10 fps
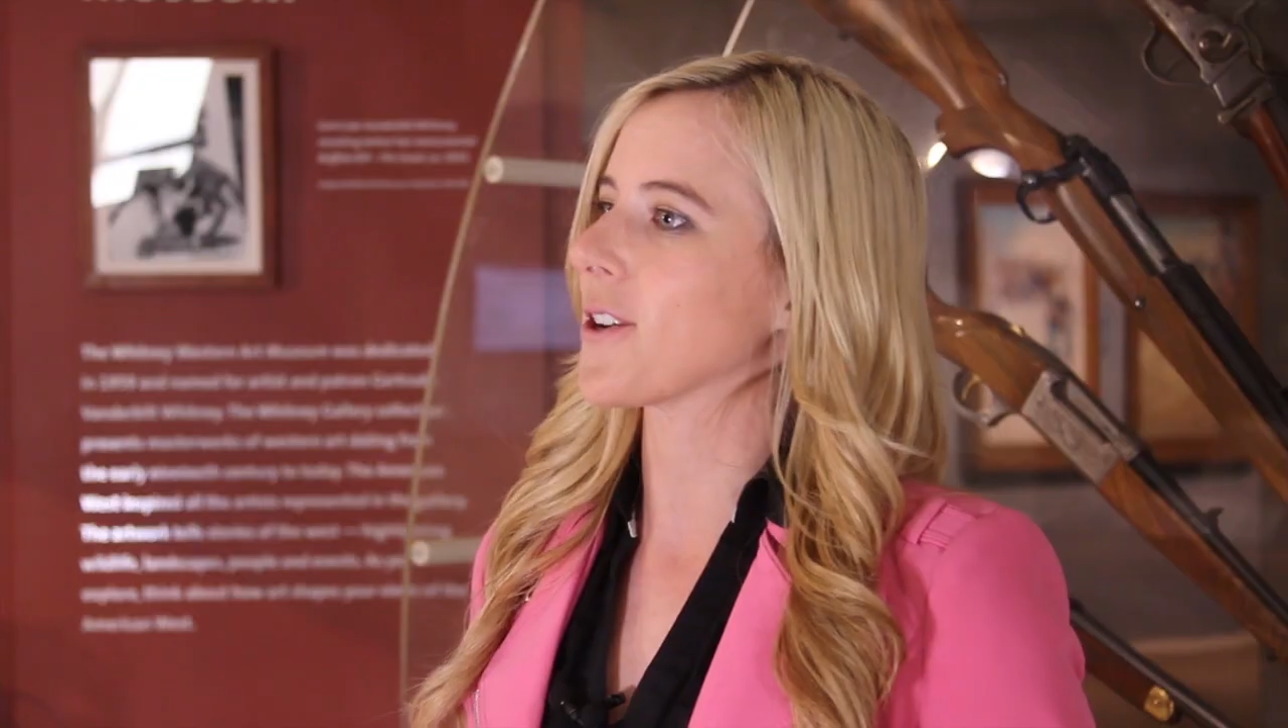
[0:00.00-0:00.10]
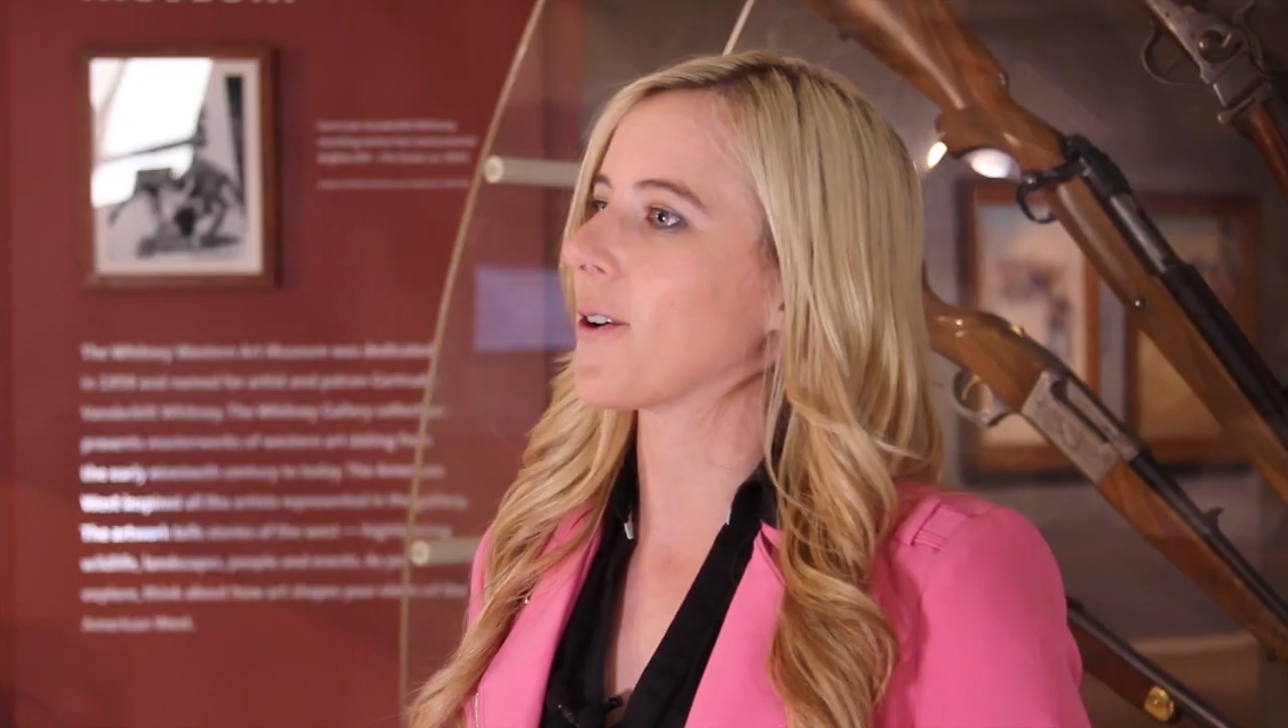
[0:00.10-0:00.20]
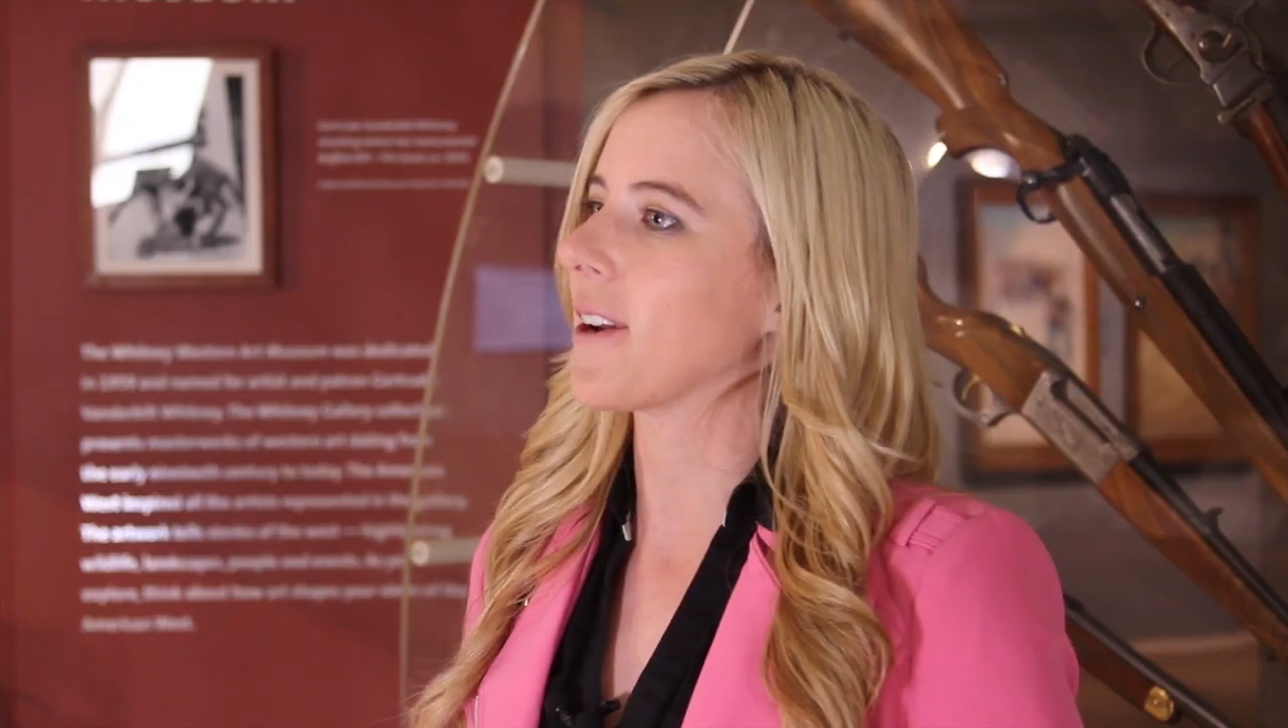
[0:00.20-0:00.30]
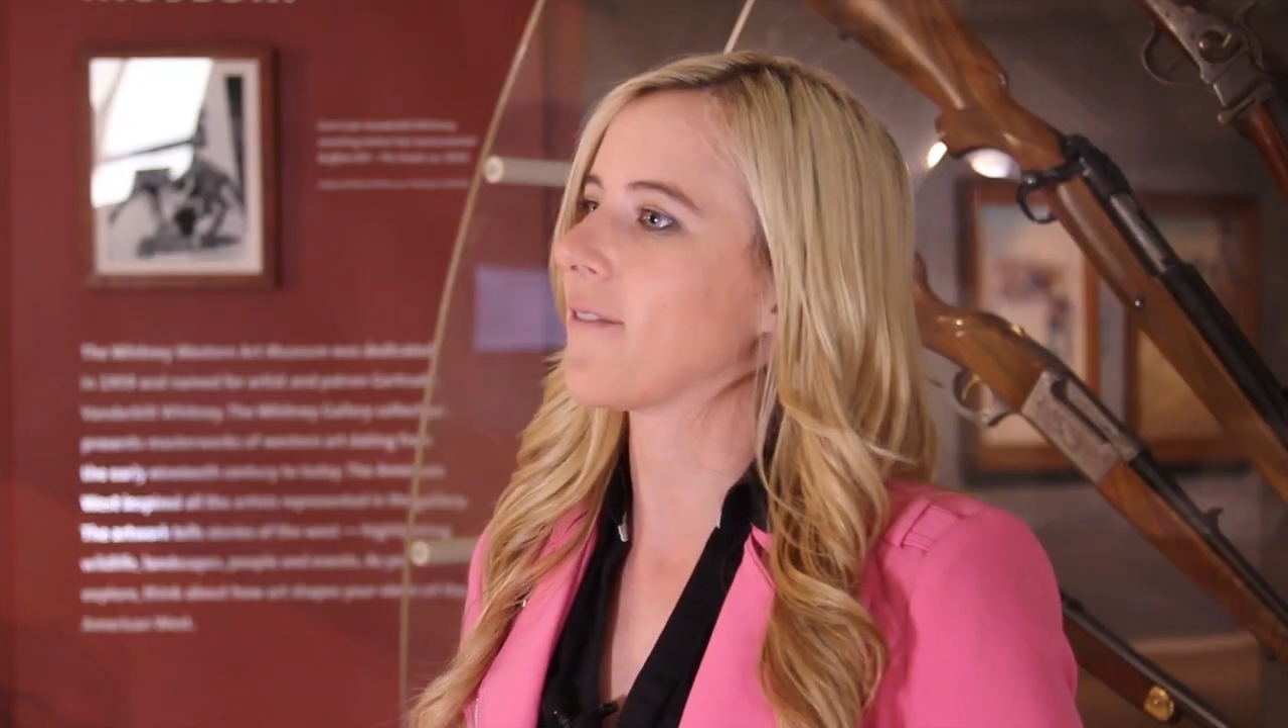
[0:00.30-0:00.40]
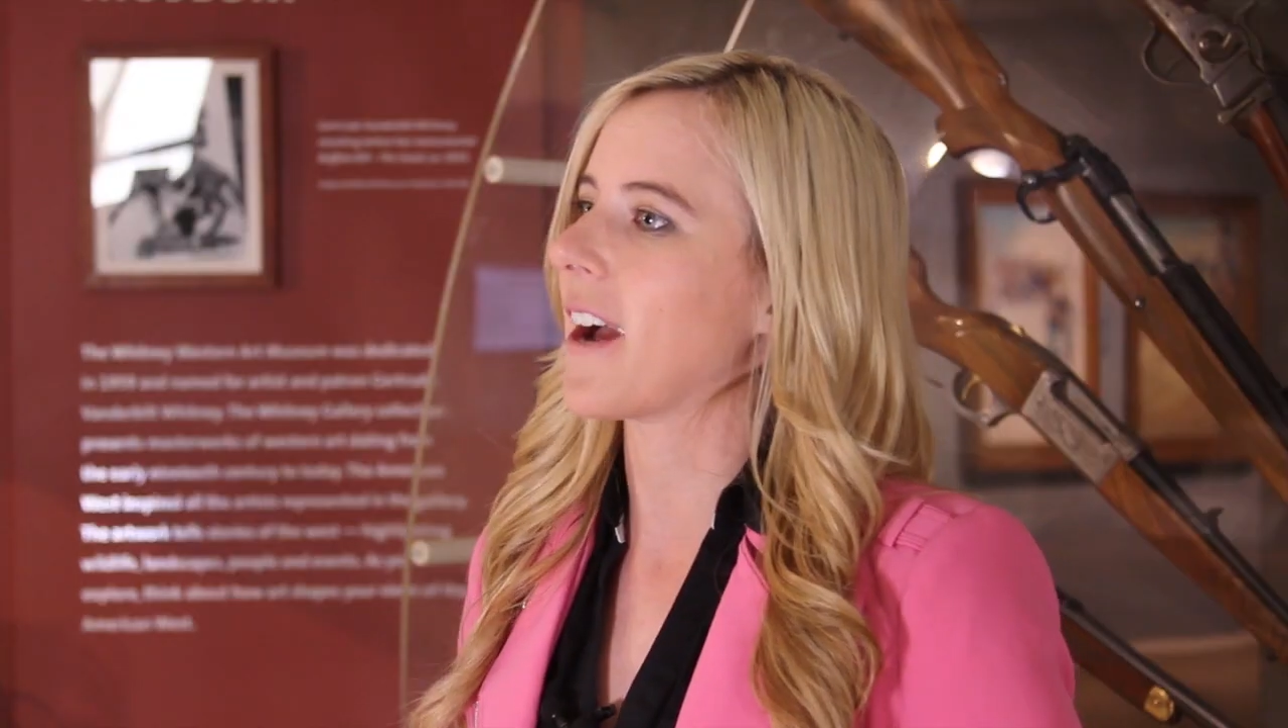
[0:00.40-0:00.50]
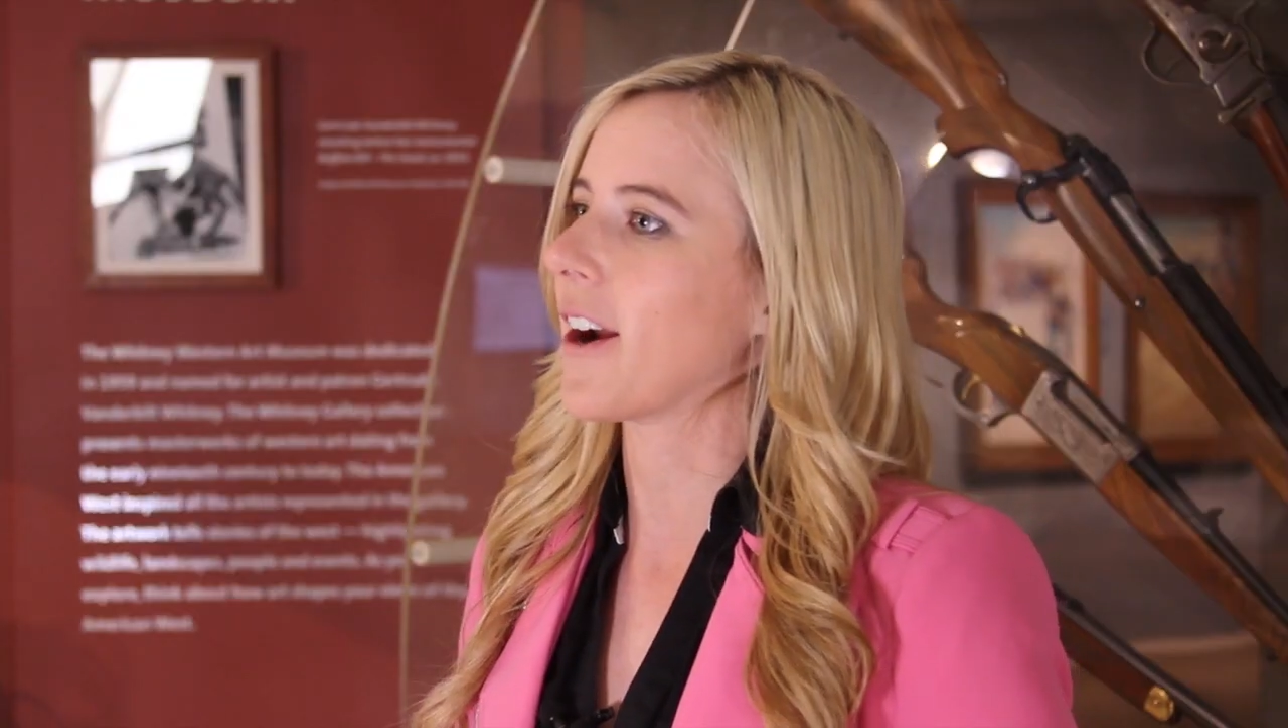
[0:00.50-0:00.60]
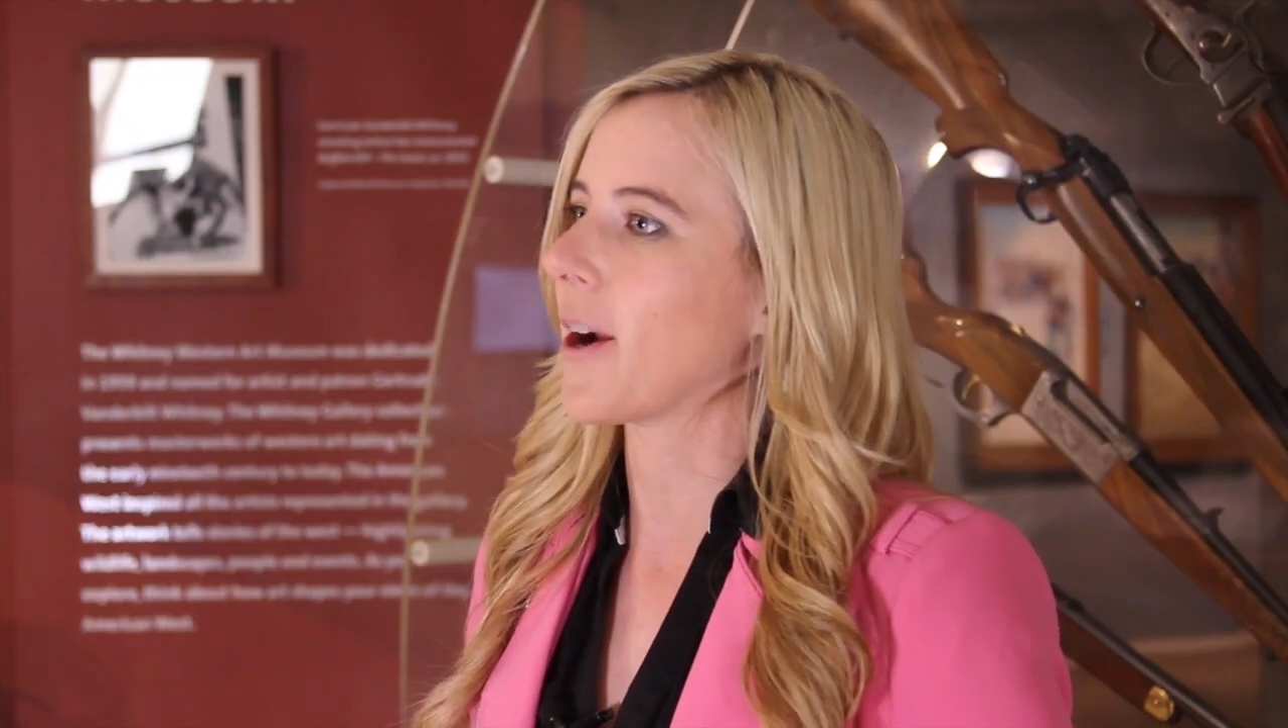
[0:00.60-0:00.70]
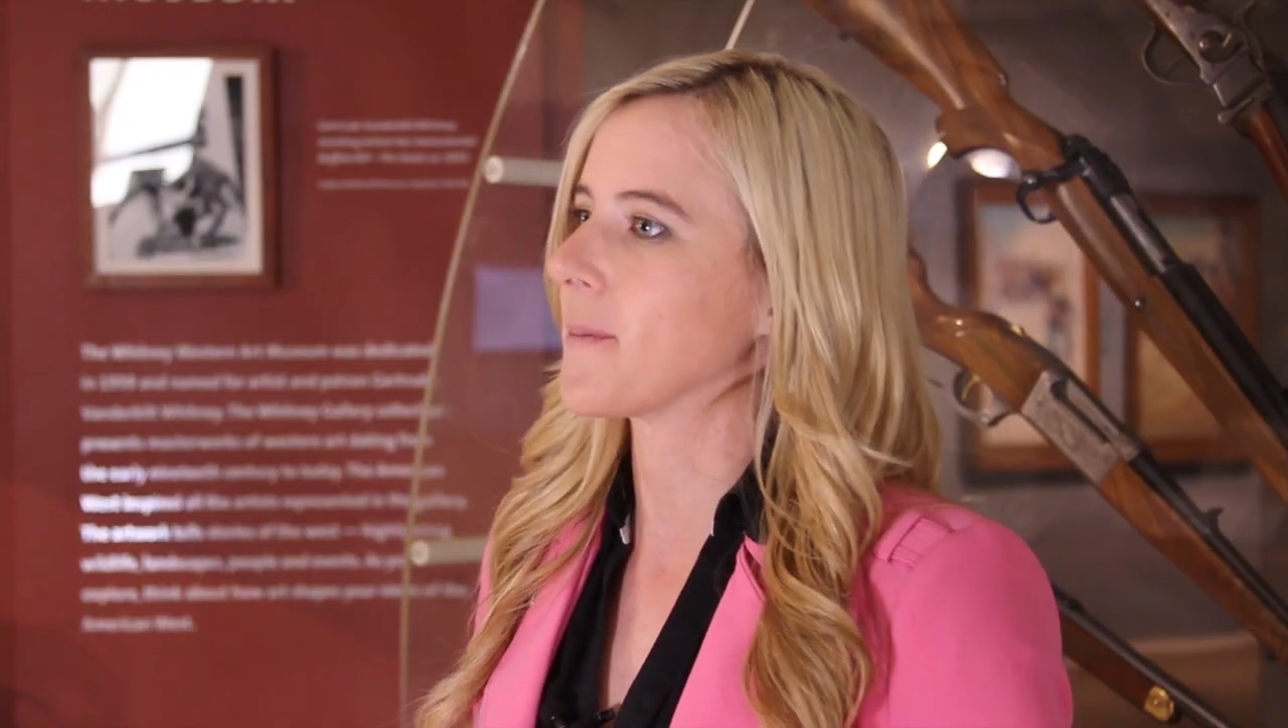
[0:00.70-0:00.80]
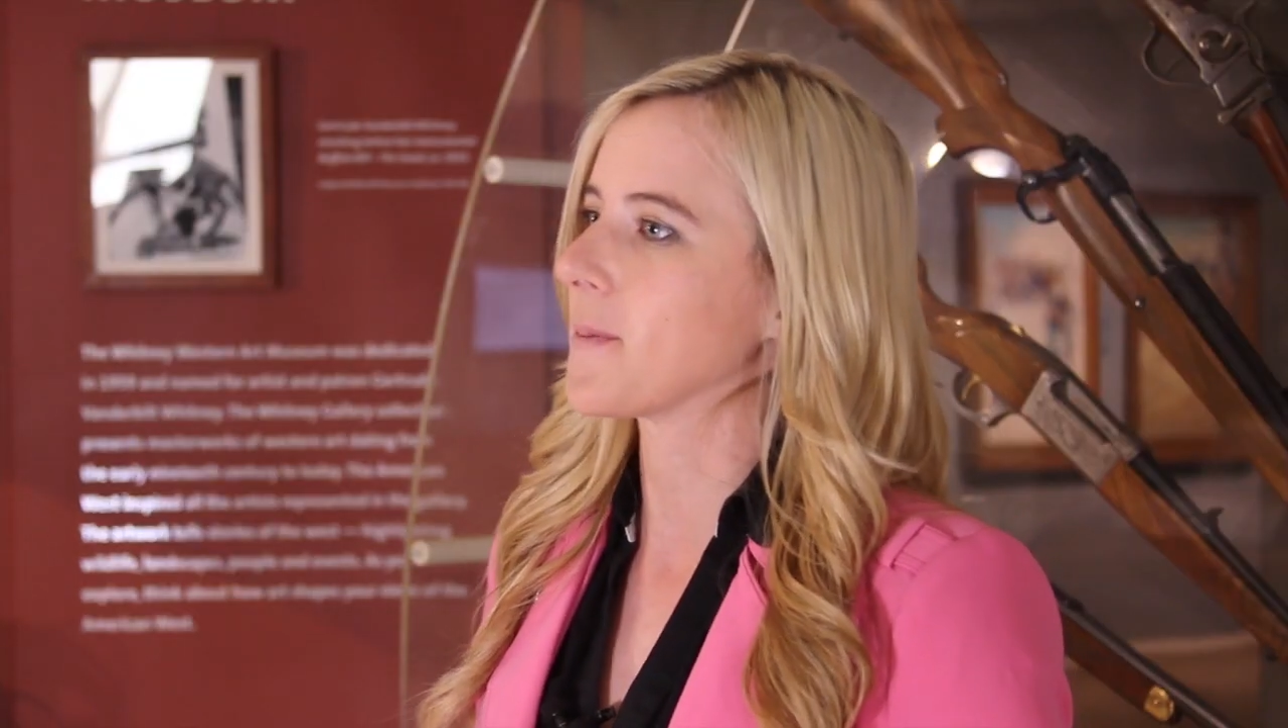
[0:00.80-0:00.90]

Cody Firearms